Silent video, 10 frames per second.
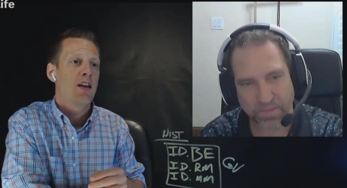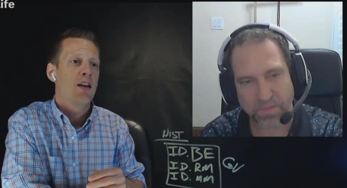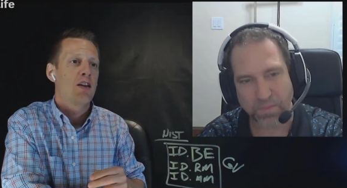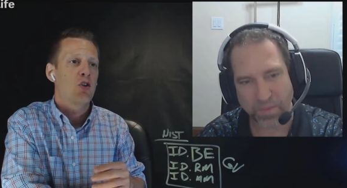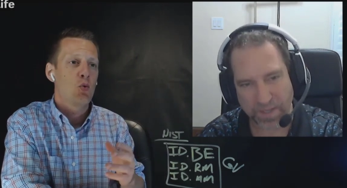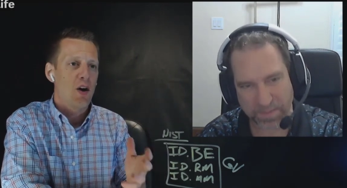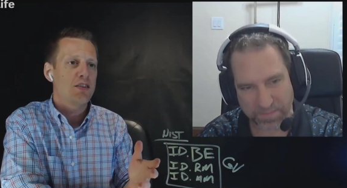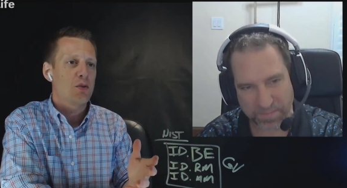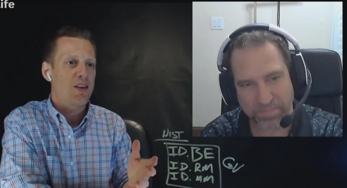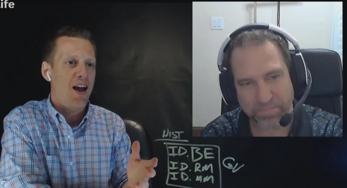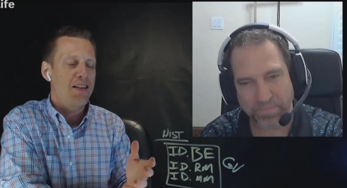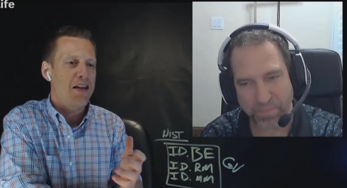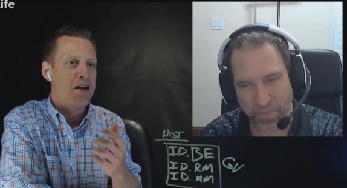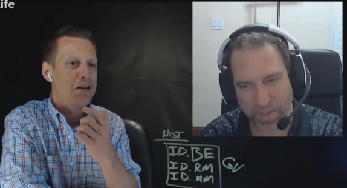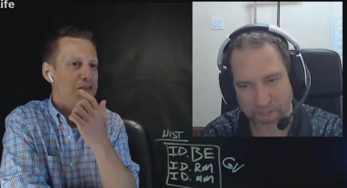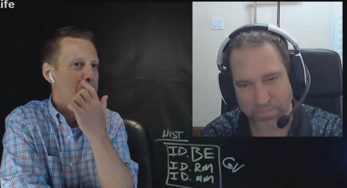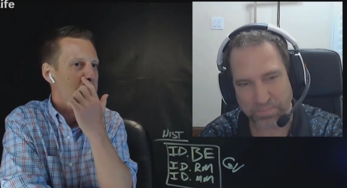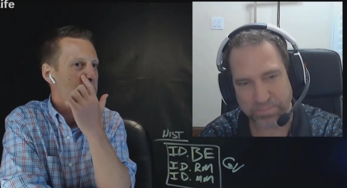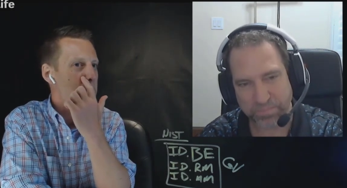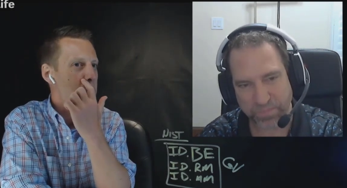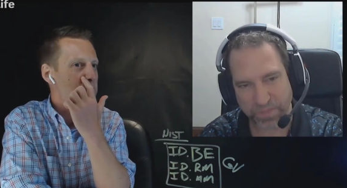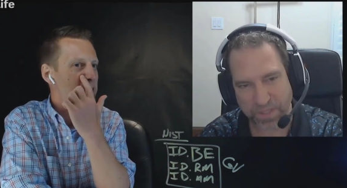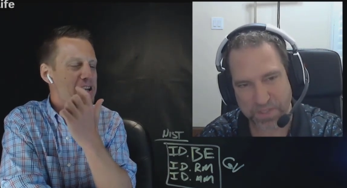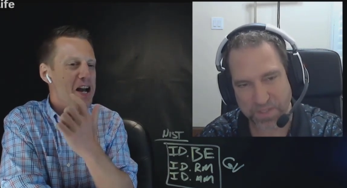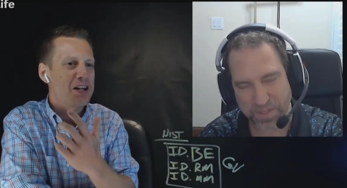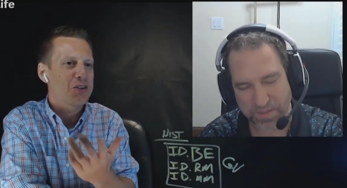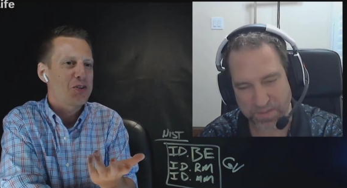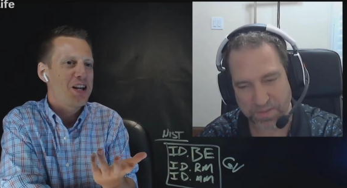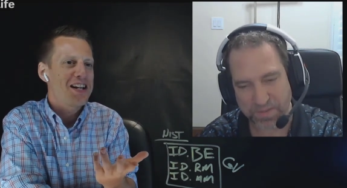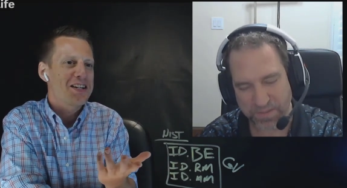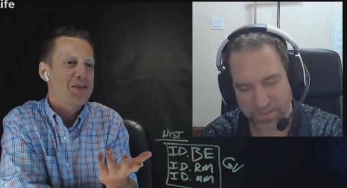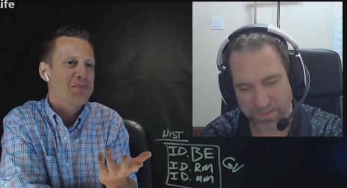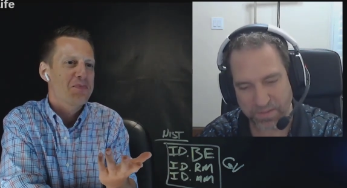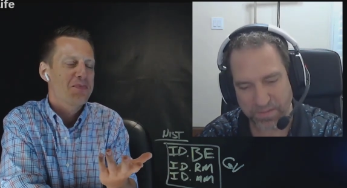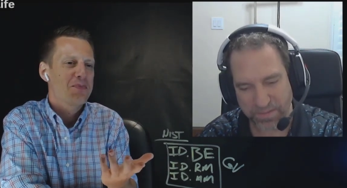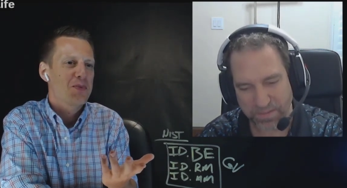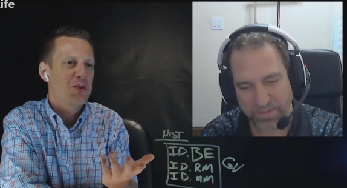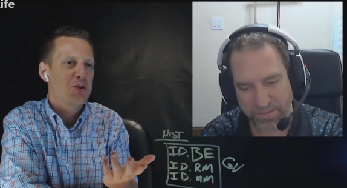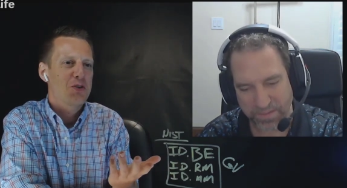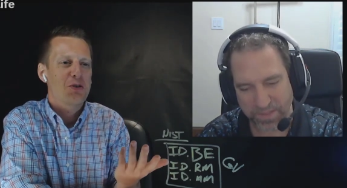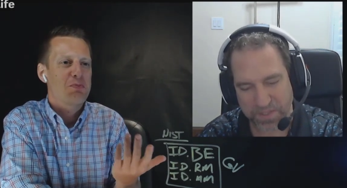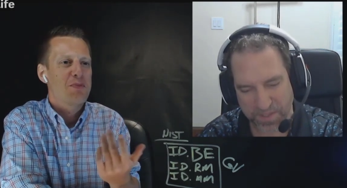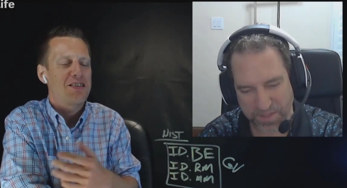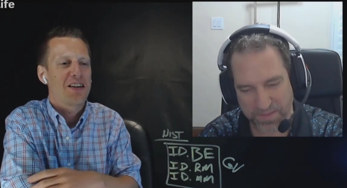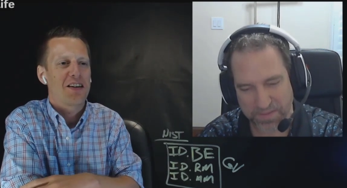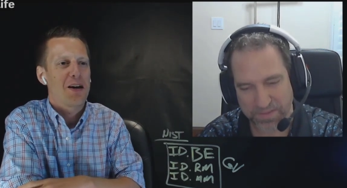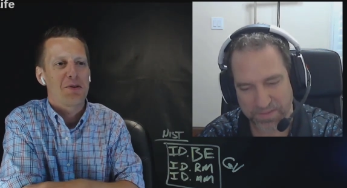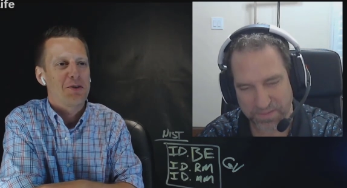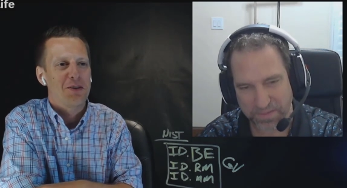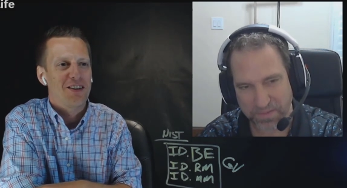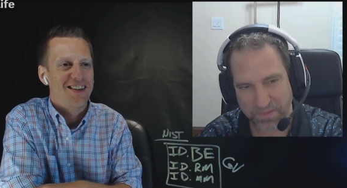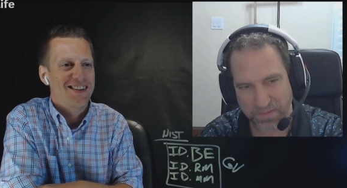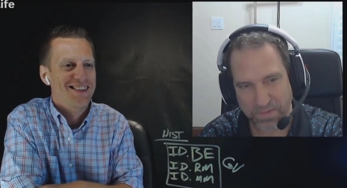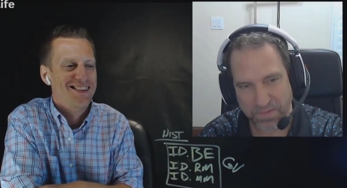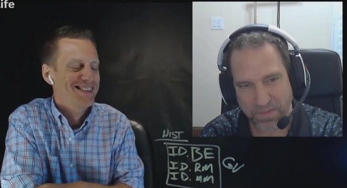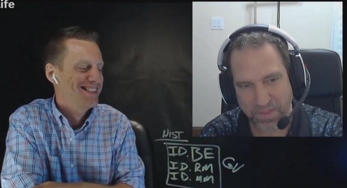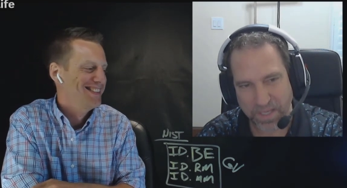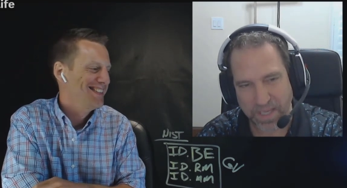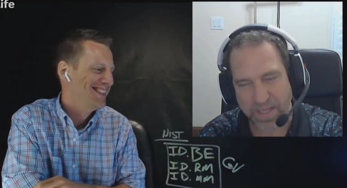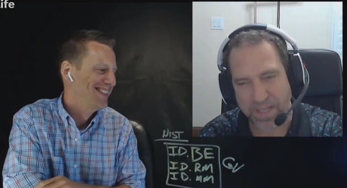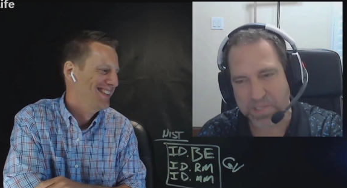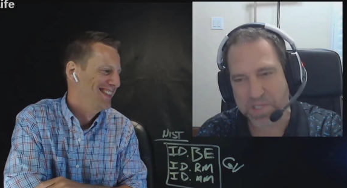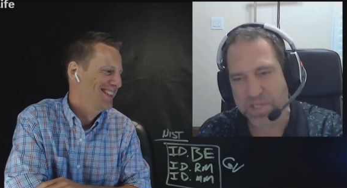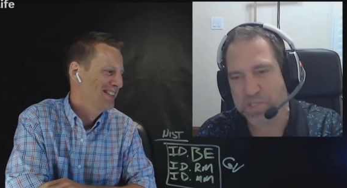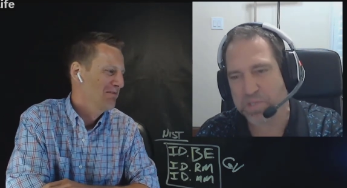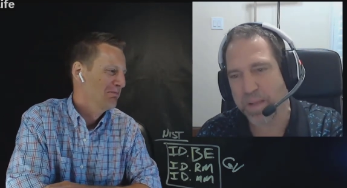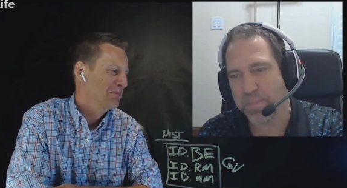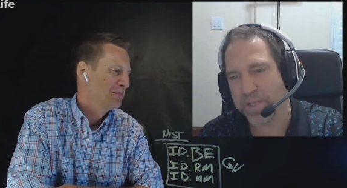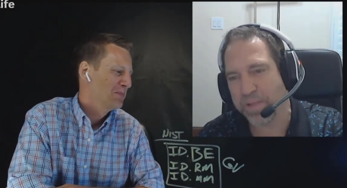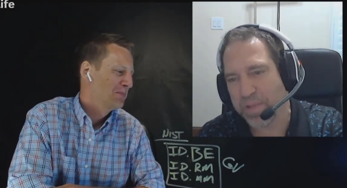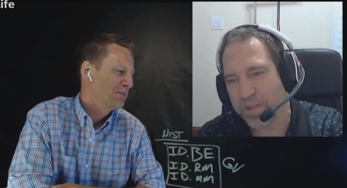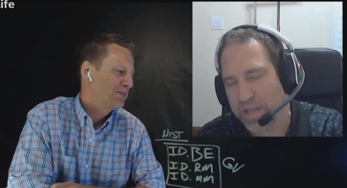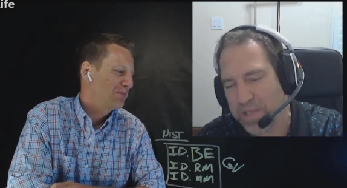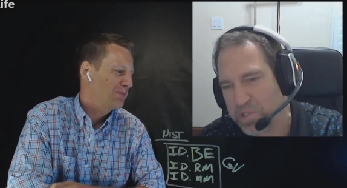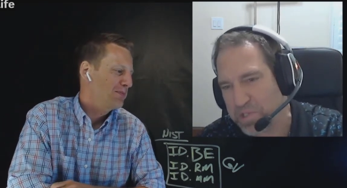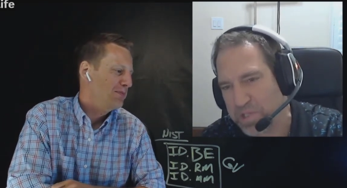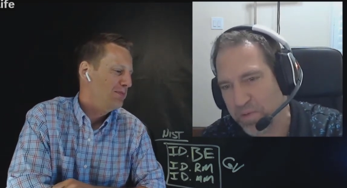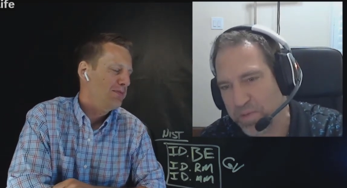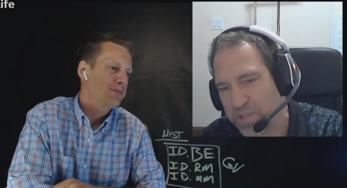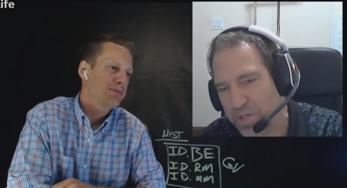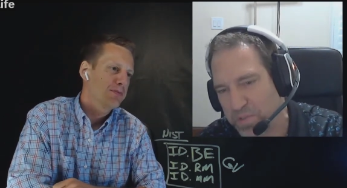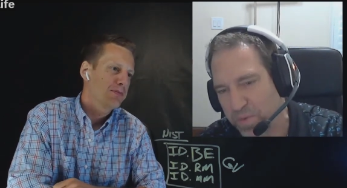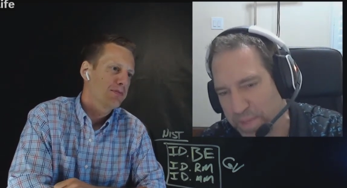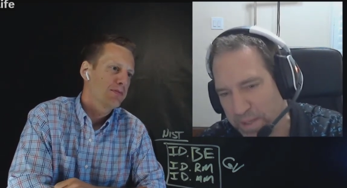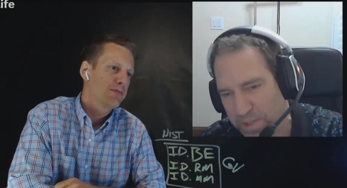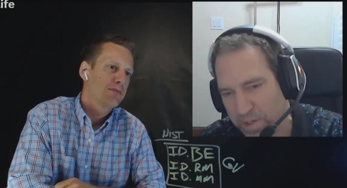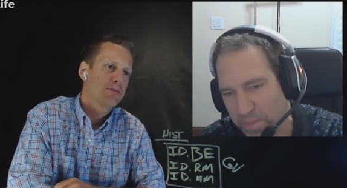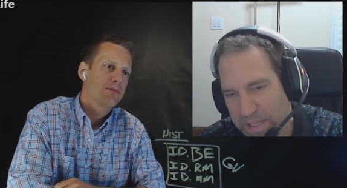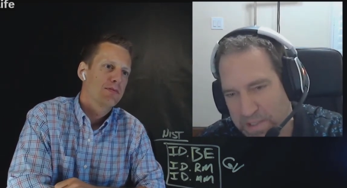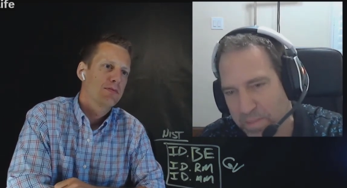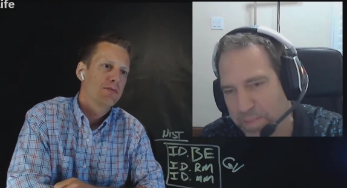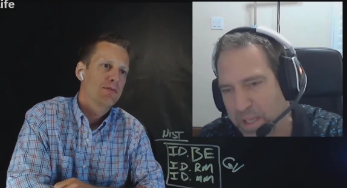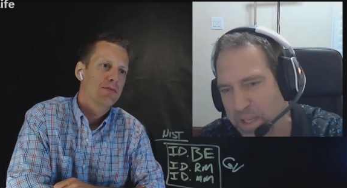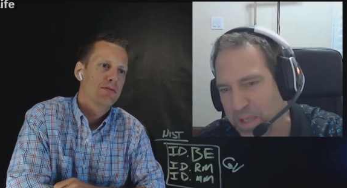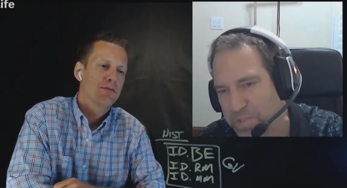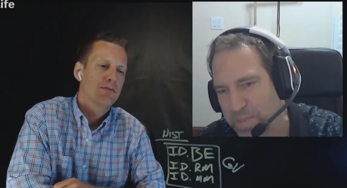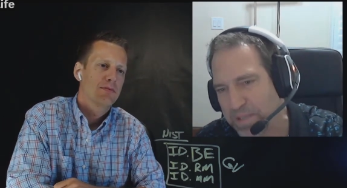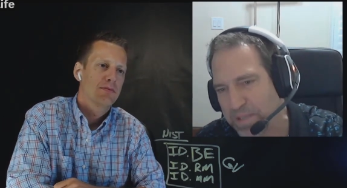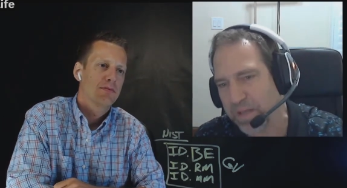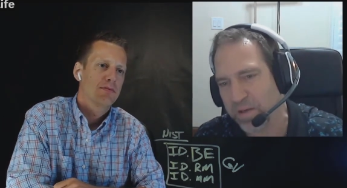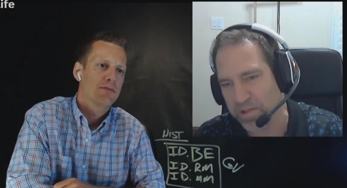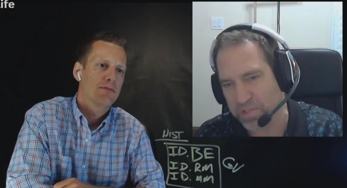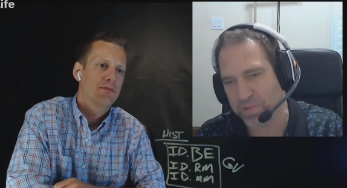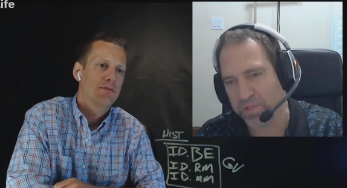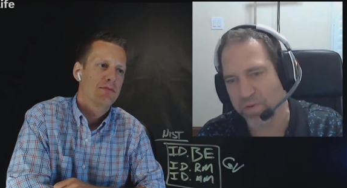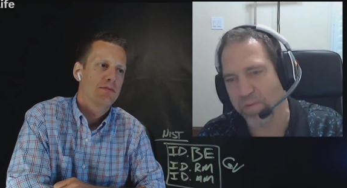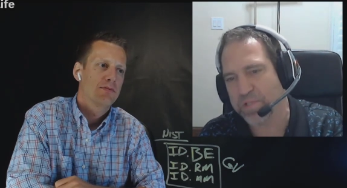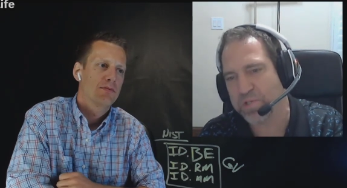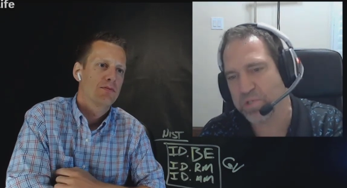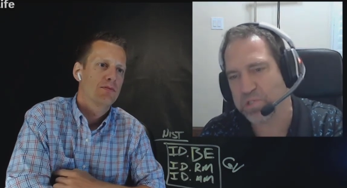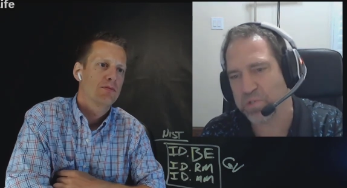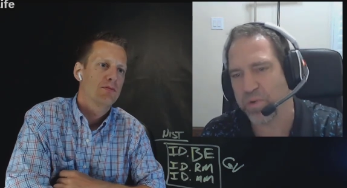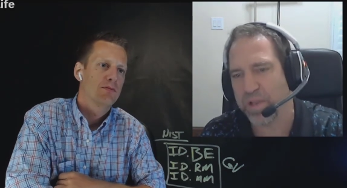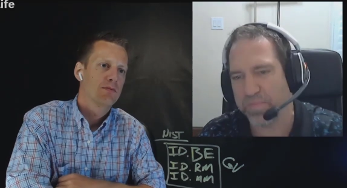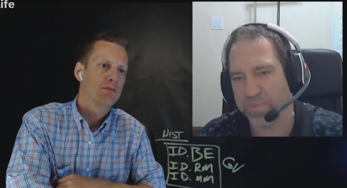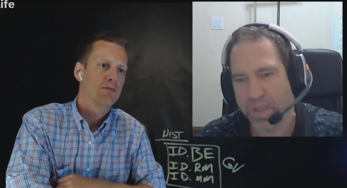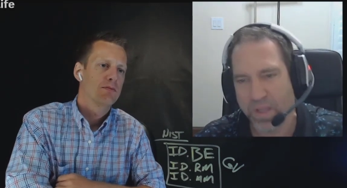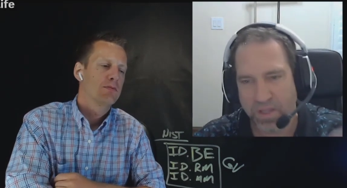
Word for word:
Speaker 1: You want right. those allies, right? And by not yes, creating did. them, you're just missing yes, an did. opportunity.
Speaker 2: And, and it's not just about building the alliances either. It's also about you know back to the BE. It's back to that knowledge. Your your original story of